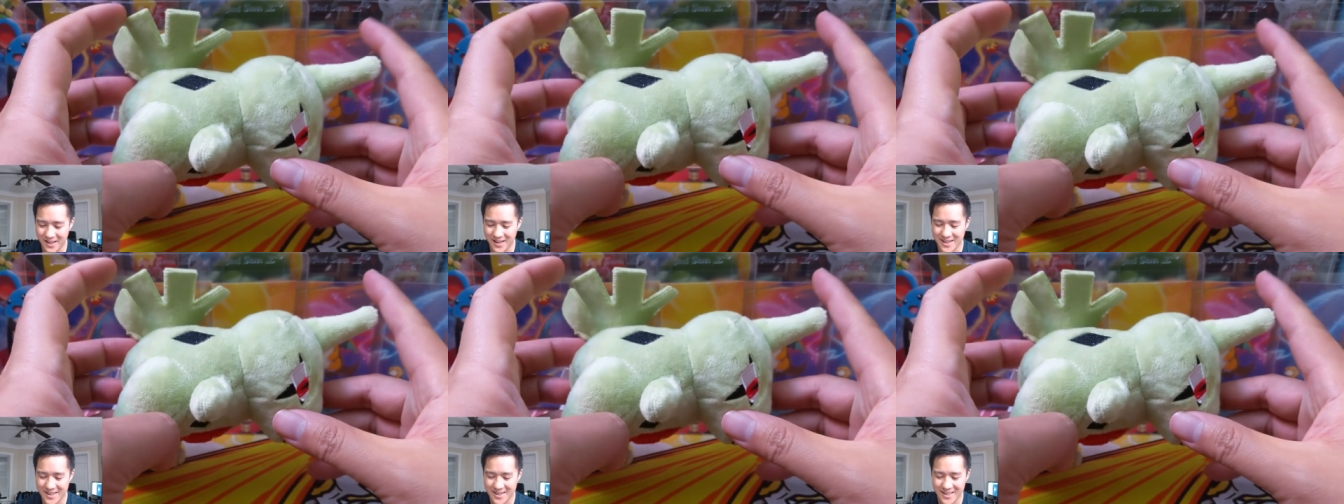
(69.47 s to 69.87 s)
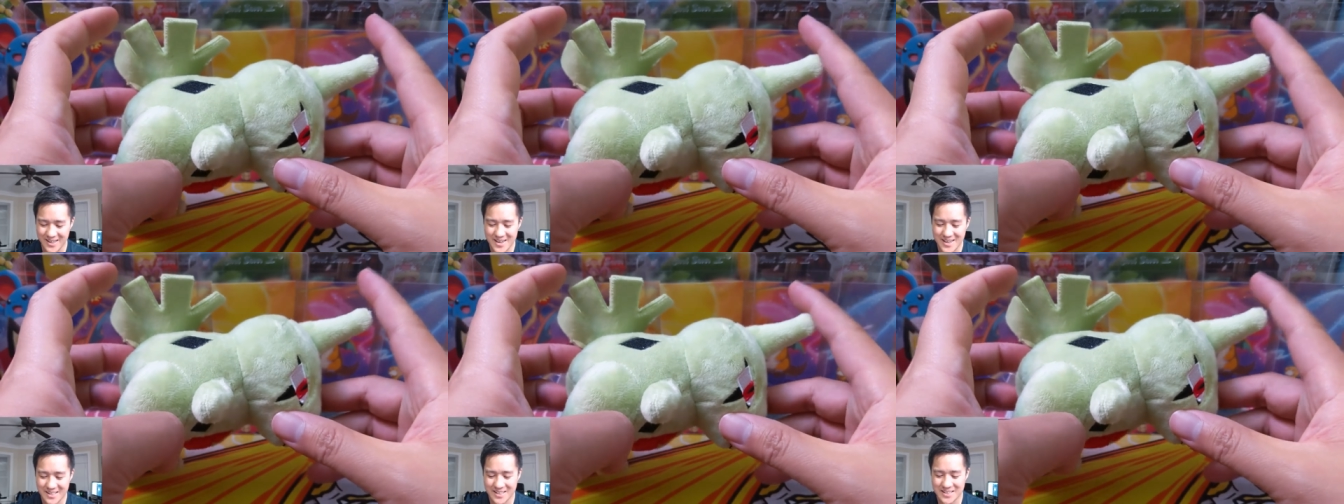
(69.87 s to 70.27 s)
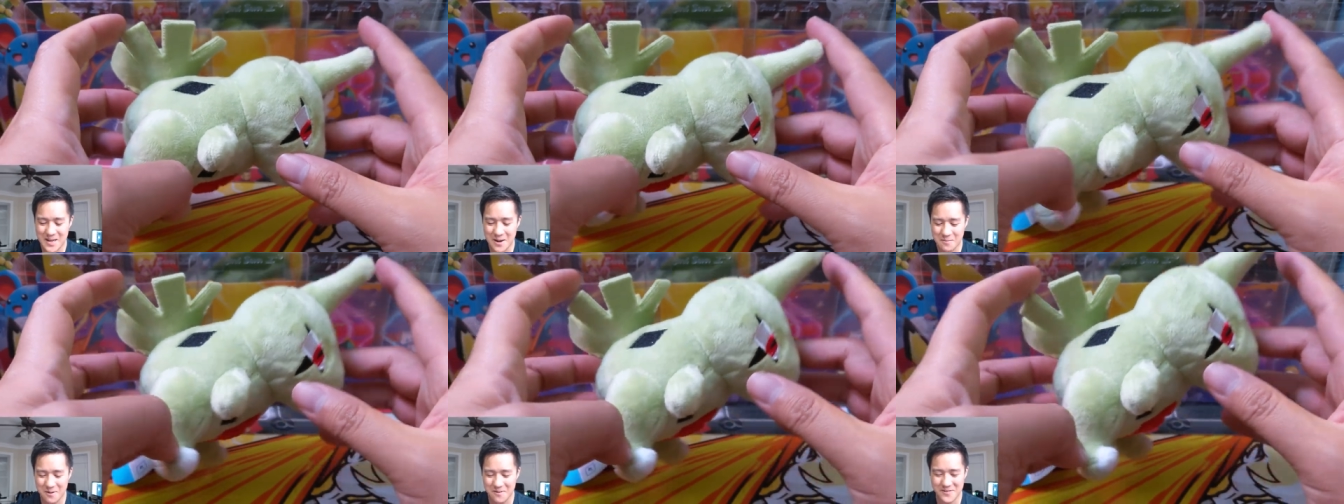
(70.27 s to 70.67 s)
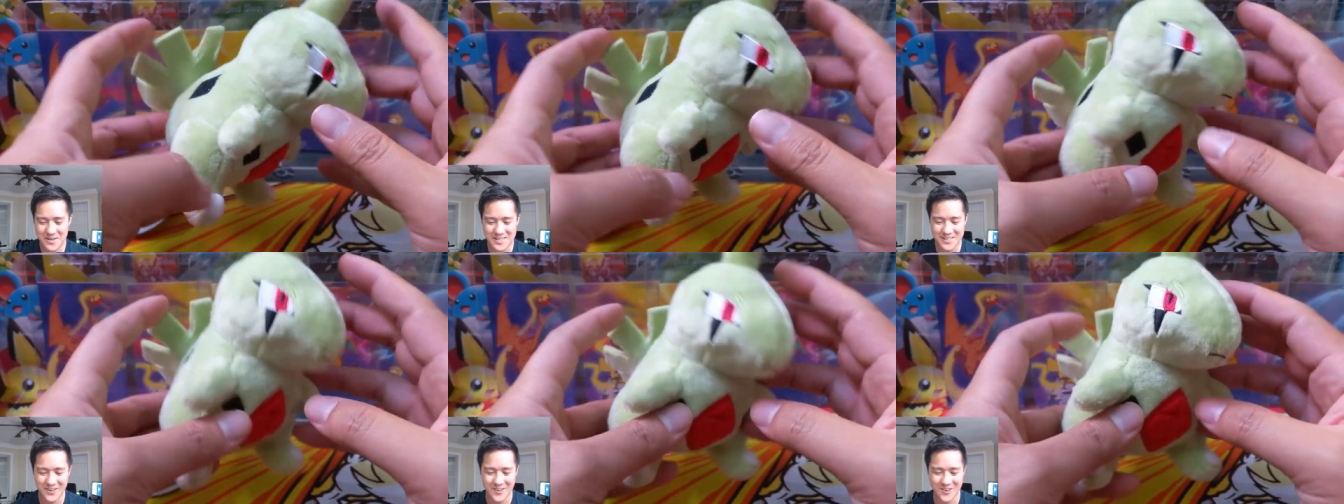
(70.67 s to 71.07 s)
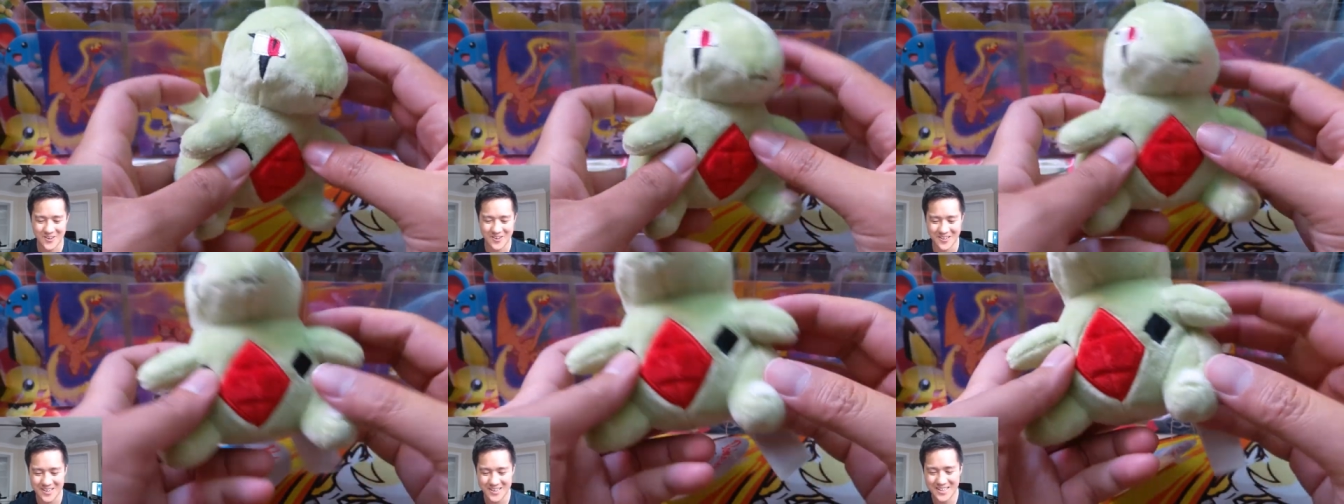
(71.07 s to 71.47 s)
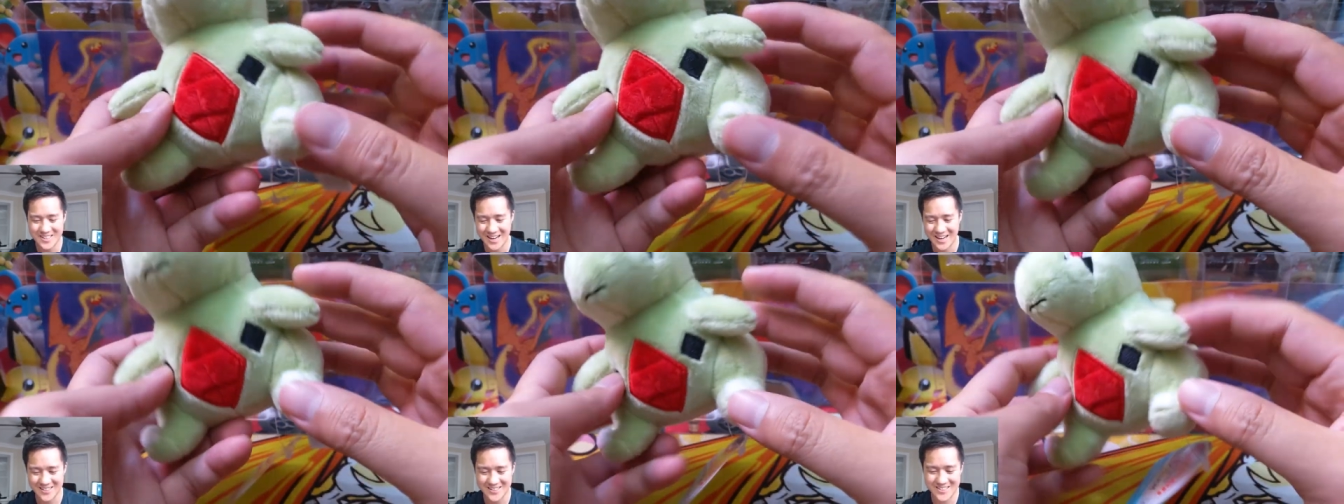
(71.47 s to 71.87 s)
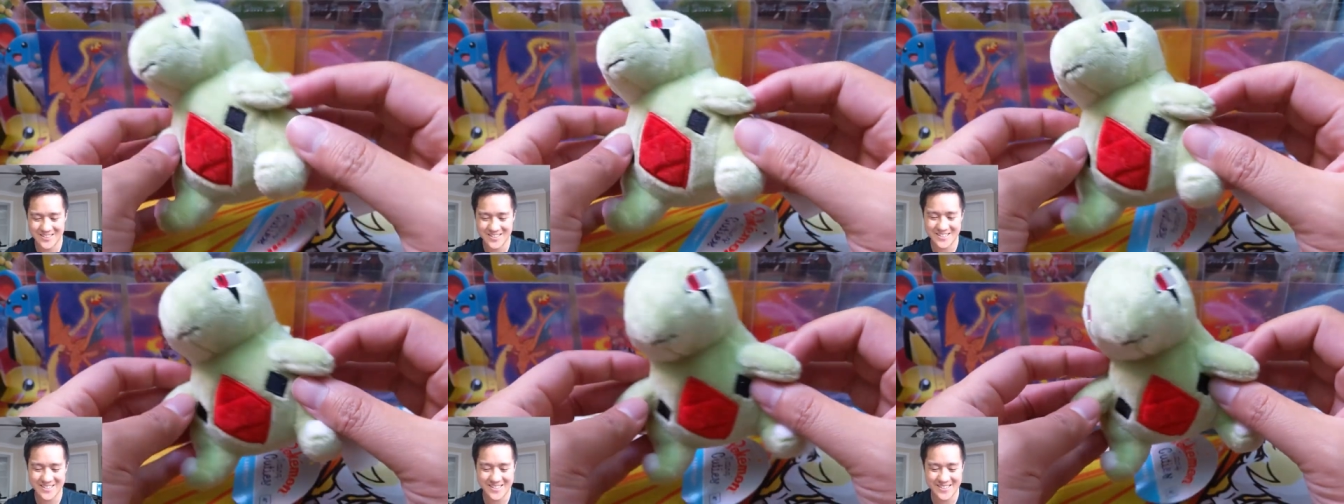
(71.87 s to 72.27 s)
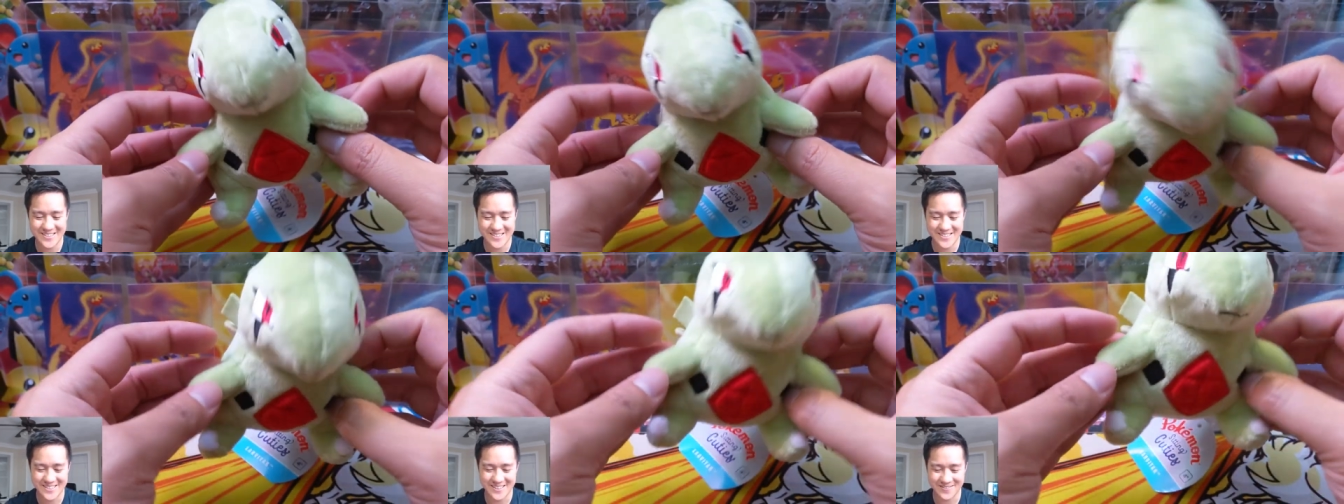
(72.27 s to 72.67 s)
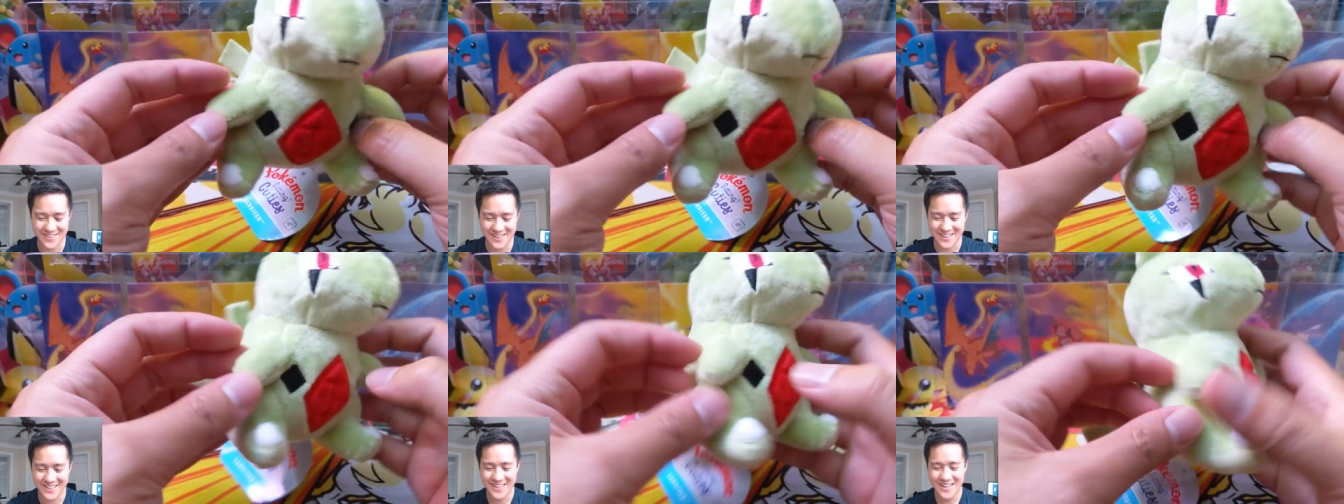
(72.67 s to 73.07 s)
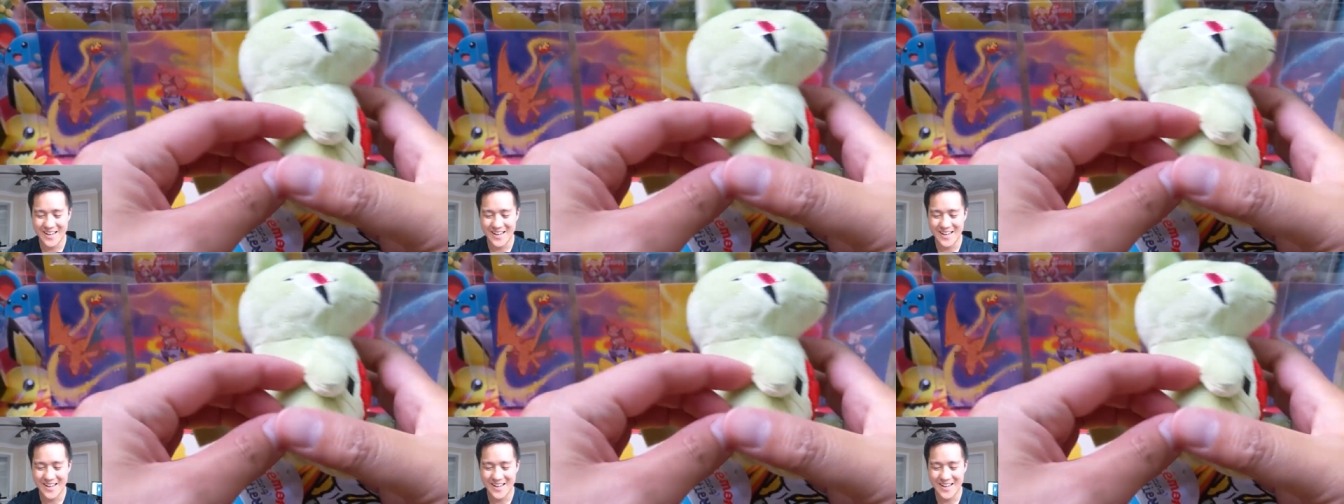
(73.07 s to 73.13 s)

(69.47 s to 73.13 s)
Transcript: like, the tip of his horn down to his toes or something.